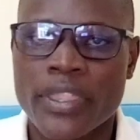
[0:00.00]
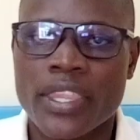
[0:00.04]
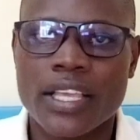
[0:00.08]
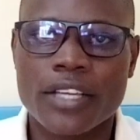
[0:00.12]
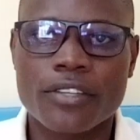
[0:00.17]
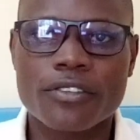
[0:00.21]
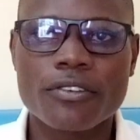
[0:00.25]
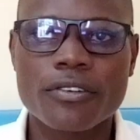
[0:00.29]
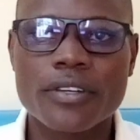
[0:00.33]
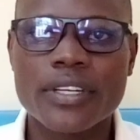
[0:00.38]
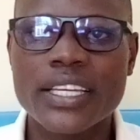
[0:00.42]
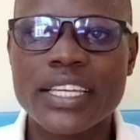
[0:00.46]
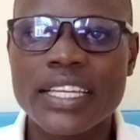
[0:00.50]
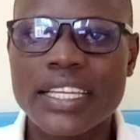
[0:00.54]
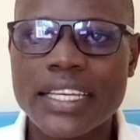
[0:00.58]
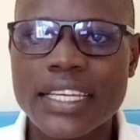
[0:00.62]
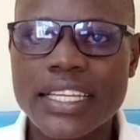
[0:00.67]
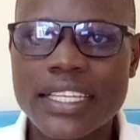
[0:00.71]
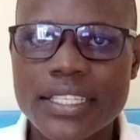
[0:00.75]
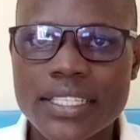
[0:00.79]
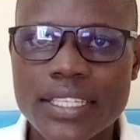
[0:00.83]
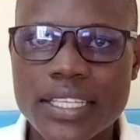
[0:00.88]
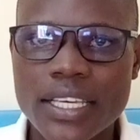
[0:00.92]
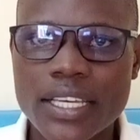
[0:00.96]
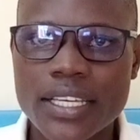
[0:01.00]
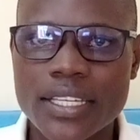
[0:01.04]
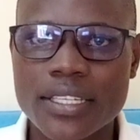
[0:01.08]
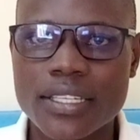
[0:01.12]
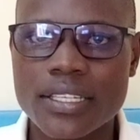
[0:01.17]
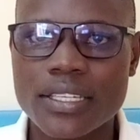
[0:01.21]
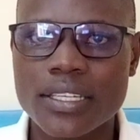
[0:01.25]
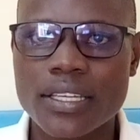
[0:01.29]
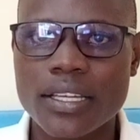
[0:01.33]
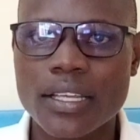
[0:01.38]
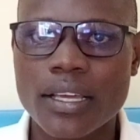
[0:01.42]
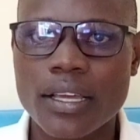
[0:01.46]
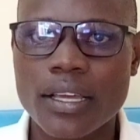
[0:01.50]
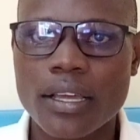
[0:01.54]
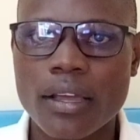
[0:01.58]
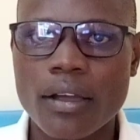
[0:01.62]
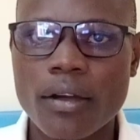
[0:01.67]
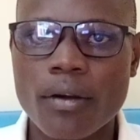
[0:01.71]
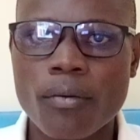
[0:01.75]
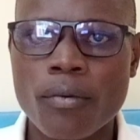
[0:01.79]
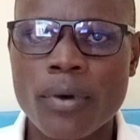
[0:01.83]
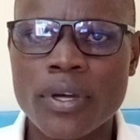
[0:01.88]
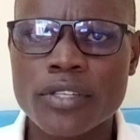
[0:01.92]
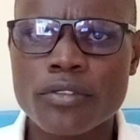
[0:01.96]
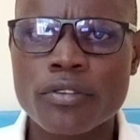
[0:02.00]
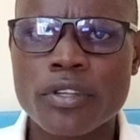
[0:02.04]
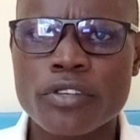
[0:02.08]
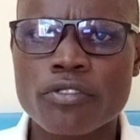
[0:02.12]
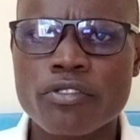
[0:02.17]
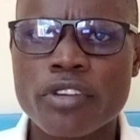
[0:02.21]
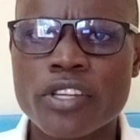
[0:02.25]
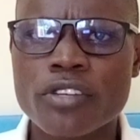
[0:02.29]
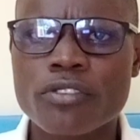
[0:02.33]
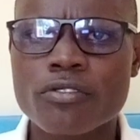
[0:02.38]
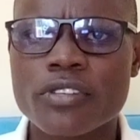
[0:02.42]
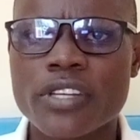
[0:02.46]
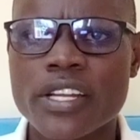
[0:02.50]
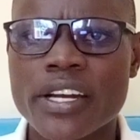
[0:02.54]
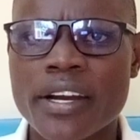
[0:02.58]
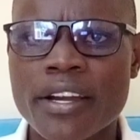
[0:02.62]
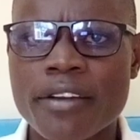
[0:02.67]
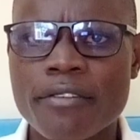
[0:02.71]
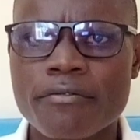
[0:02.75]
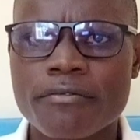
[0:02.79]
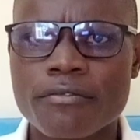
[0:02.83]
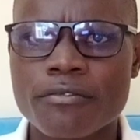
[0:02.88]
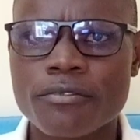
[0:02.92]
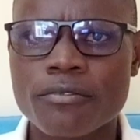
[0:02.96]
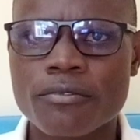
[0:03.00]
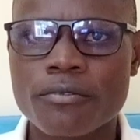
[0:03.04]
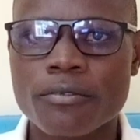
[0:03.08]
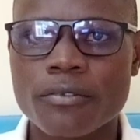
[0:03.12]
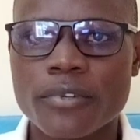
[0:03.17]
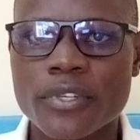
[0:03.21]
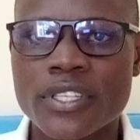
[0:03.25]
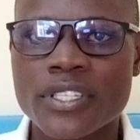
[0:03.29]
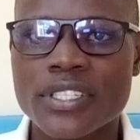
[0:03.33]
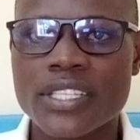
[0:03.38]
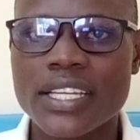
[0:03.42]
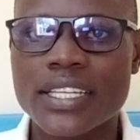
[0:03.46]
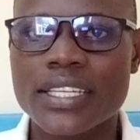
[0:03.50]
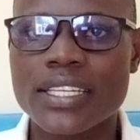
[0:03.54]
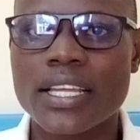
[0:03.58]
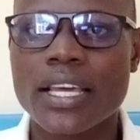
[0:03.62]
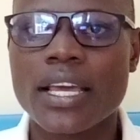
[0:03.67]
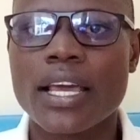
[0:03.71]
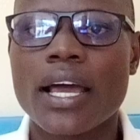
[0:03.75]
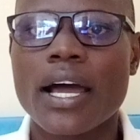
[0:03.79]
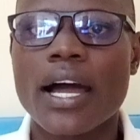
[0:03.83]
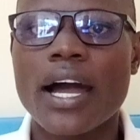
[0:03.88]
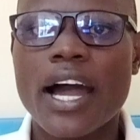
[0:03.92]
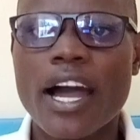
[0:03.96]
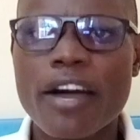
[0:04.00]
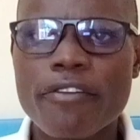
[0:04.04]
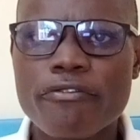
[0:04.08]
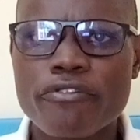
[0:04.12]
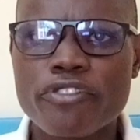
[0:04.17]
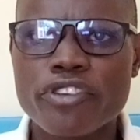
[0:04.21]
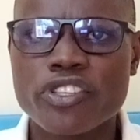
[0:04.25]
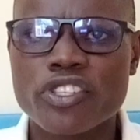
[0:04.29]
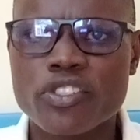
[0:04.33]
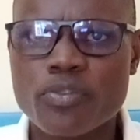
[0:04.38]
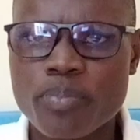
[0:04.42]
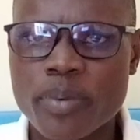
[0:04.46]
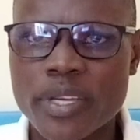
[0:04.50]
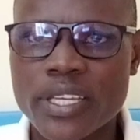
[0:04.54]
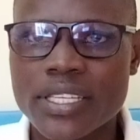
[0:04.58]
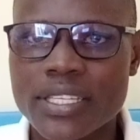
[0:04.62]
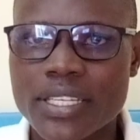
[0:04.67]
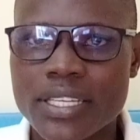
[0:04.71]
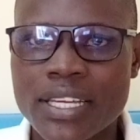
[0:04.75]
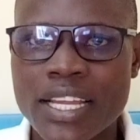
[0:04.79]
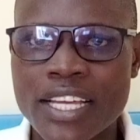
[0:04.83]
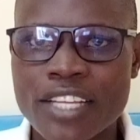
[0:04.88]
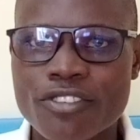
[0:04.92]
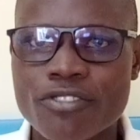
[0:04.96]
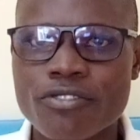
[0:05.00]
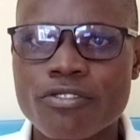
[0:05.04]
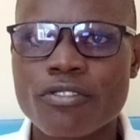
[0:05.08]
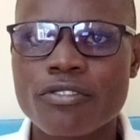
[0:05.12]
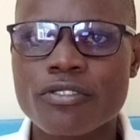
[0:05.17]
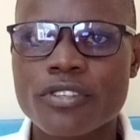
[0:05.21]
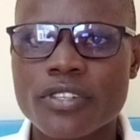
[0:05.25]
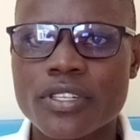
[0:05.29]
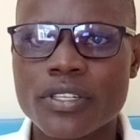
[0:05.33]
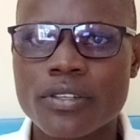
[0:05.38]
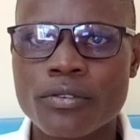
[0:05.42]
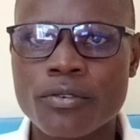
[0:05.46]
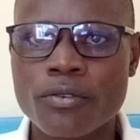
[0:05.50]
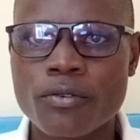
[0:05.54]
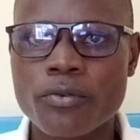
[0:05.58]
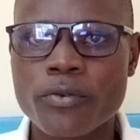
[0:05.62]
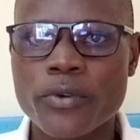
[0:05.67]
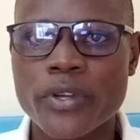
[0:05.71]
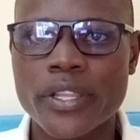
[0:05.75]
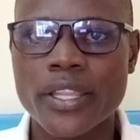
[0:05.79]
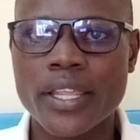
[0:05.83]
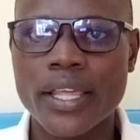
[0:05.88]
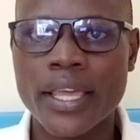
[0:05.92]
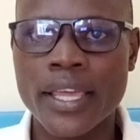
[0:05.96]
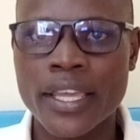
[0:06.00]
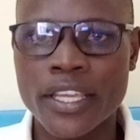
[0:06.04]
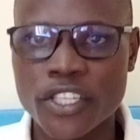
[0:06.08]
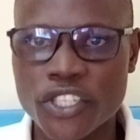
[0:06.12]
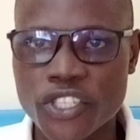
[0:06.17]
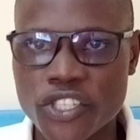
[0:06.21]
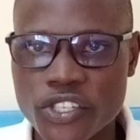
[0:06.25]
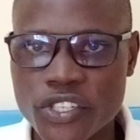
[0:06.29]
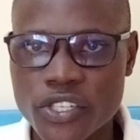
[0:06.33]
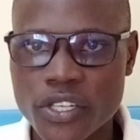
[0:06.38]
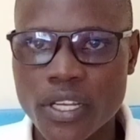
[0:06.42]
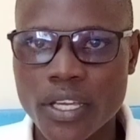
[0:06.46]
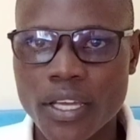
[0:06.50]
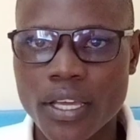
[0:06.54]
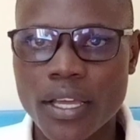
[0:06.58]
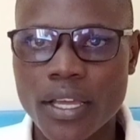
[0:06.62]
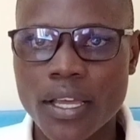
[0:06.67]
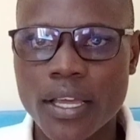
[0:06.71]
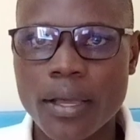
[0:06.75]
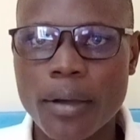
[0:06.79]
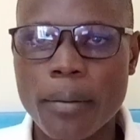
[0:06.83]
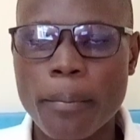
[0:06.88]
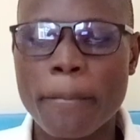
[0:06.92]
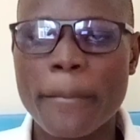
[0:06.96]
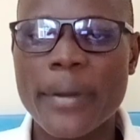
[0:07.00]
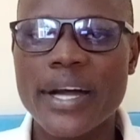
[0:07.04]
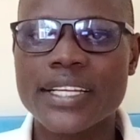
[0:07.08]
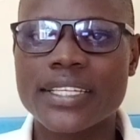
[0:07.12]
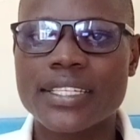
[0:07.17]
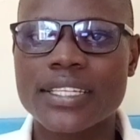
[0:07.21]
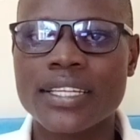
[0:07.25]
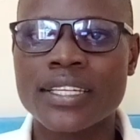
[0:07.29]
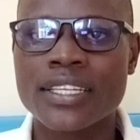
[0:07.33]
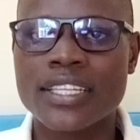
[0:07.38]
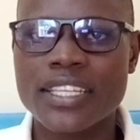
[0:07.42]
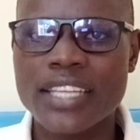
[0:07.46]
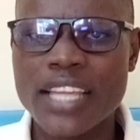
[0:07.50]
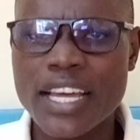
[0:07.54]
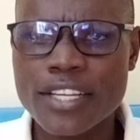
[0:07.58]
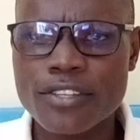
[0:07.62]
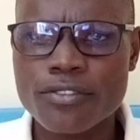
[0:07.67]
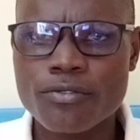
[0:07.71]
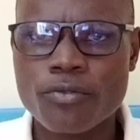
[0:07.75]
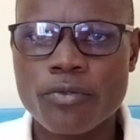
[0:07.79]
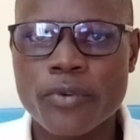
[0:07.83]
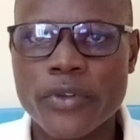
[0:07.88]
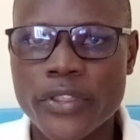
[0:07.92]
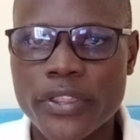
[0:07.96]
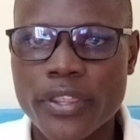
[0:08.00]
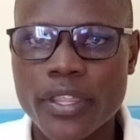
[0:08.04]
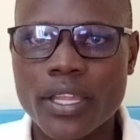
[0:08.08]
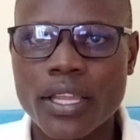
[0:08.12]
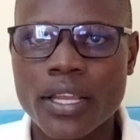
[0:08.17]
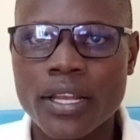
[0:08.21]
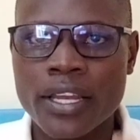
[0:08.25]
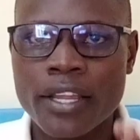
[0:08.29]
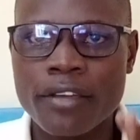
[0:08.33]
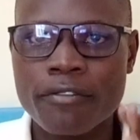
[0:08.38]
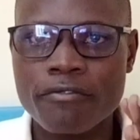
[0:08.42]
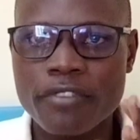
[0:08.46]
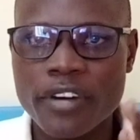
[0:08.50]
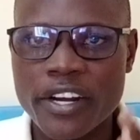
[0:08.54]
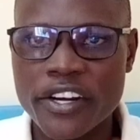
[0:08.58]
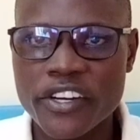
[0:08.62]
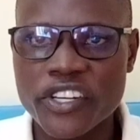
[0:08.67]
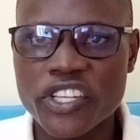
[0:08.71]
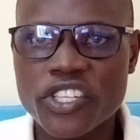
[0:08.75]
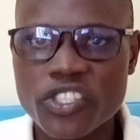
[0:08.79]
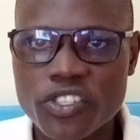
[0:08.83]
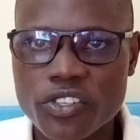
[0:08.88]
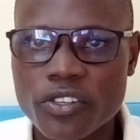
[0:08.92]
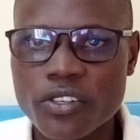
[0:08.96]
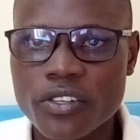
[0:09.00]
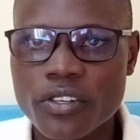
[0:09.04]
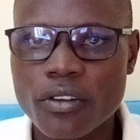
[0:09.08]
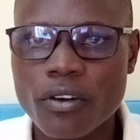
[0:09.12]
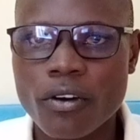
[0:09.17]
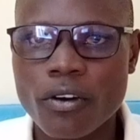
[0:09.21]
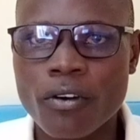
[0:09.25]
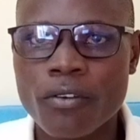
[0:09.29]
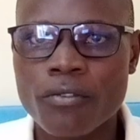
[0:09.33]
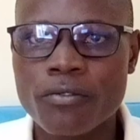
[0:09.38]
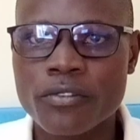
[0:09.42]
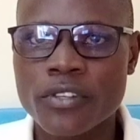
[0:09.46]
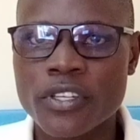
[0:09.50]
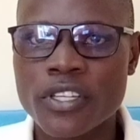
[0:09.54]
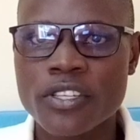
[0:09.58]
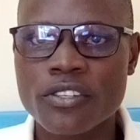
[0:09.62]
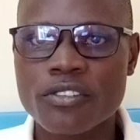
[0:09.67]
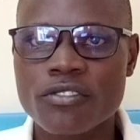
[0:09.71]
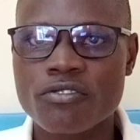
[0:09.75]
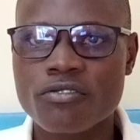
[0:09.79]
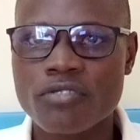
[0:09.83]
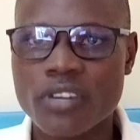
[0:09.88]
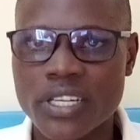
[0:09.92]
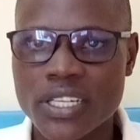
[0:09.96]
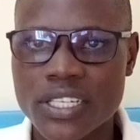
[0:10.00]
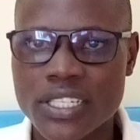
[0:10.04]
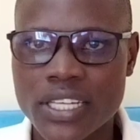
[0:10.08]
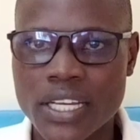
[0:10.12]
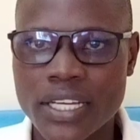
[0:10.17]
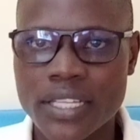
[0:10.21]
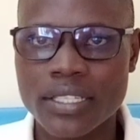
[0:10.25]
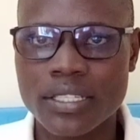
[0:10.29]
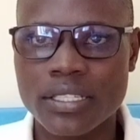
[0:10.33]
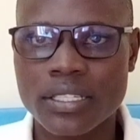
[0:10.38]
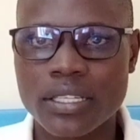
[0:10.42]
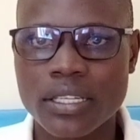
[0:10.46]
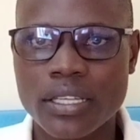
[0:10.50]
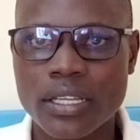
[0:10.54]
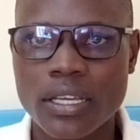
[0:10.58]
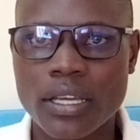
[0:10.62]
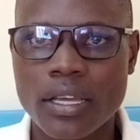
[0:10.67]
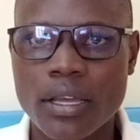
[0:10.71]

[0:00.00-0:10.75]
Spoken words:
So in this case, what you're trying to derive to is that having specs does not do with age, but it does with the variation of these structures.